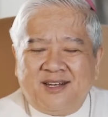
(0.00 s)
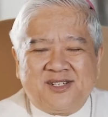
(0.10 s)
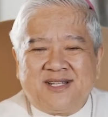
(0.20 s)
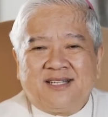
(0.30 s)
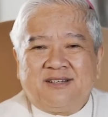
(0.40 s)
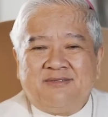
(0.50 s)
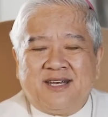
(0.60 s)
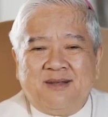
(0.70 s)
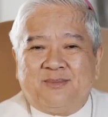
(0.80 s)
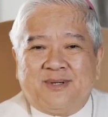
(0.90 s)
is not a
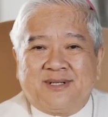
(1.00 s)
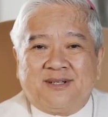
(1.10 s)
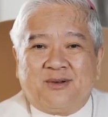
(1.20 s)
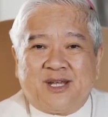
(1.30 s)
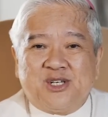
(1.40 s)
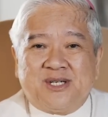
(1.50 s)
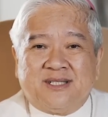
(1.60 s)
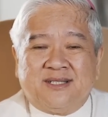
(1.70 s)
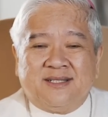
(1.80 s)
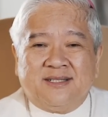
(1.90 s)
very important question.